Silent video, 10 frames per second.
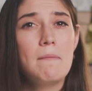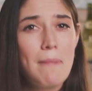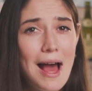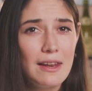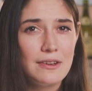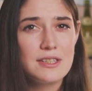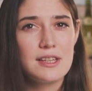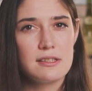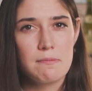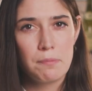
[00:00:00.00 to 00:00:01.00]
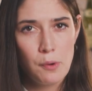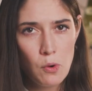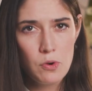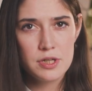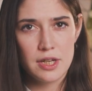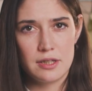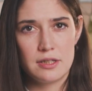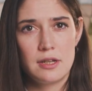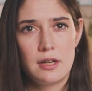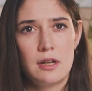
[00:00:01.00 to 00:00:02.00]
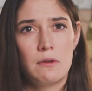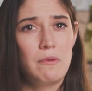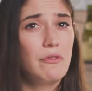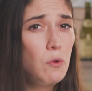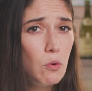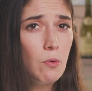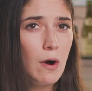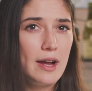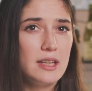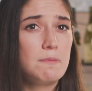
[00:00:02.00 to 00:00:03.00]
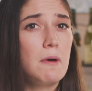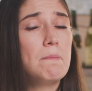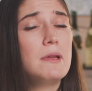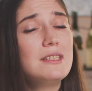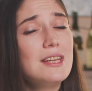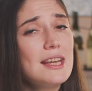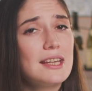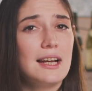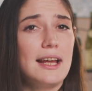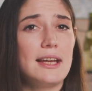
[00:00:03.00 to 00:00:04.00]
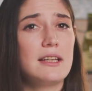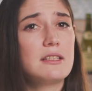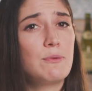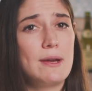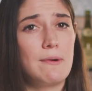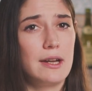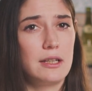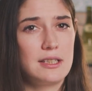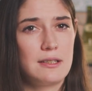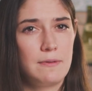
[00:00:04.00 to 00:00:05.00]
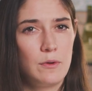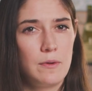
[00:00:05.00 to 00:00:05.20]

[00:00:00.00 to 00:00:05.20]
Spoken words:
Balance is important with all wines, but particularly sweet ones.